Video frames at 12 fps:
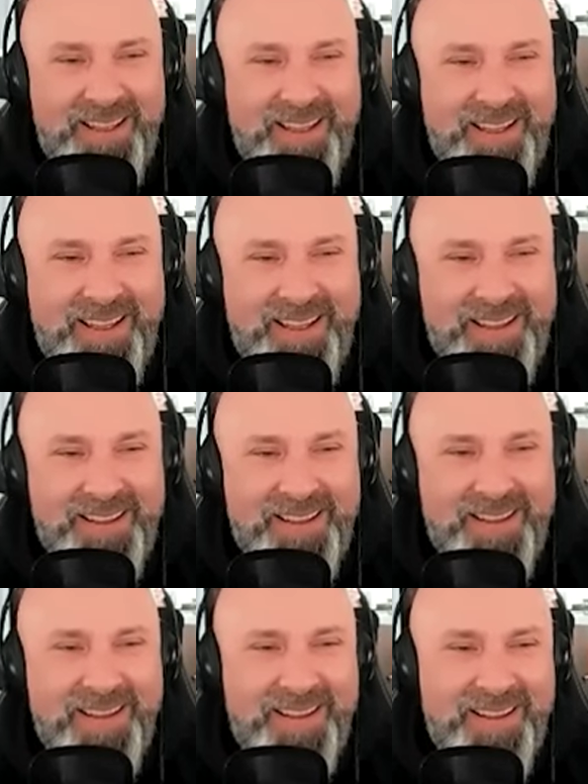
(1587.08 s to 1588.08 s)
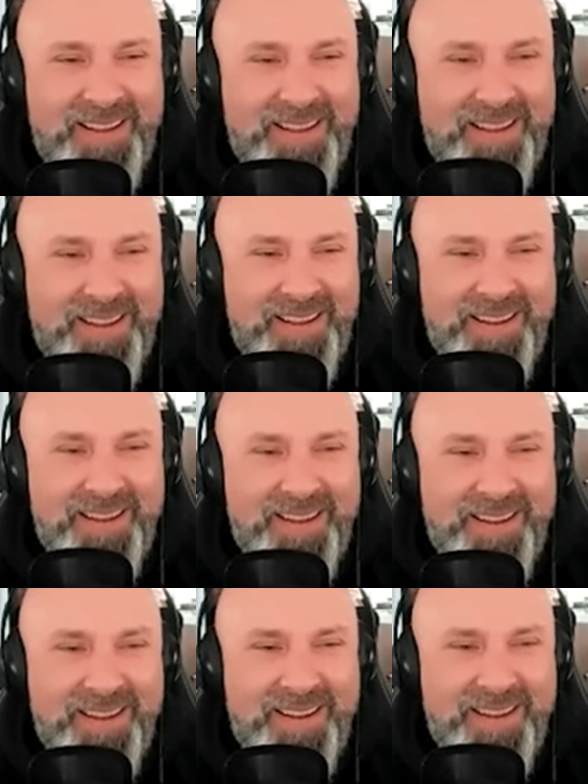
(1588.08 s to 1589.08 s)

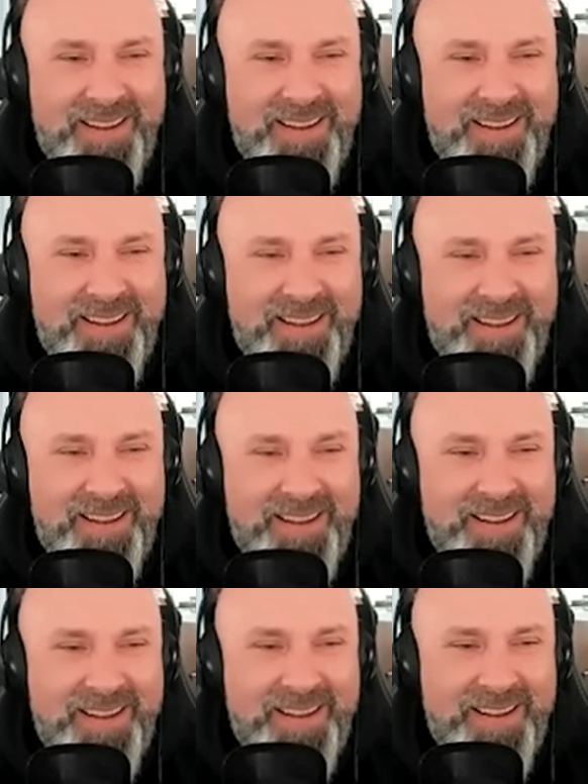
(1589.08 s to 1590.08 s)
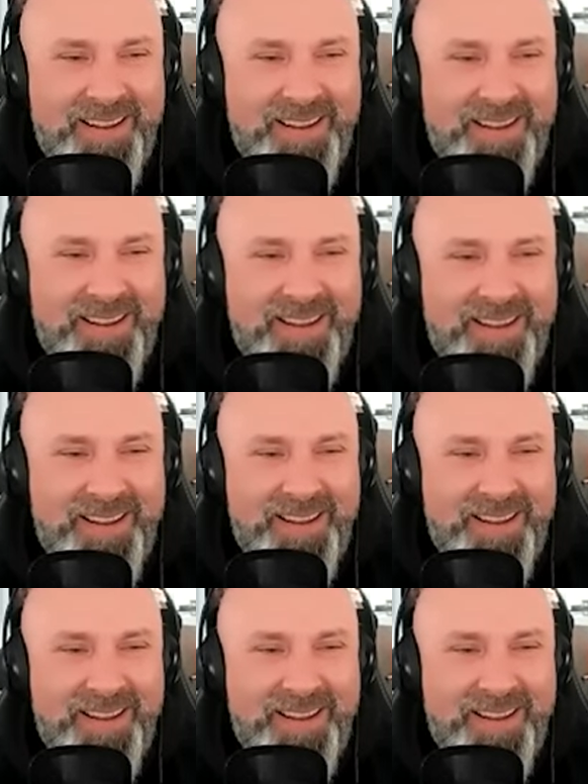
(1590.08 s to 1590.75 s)
No words are spoken by the person on screen.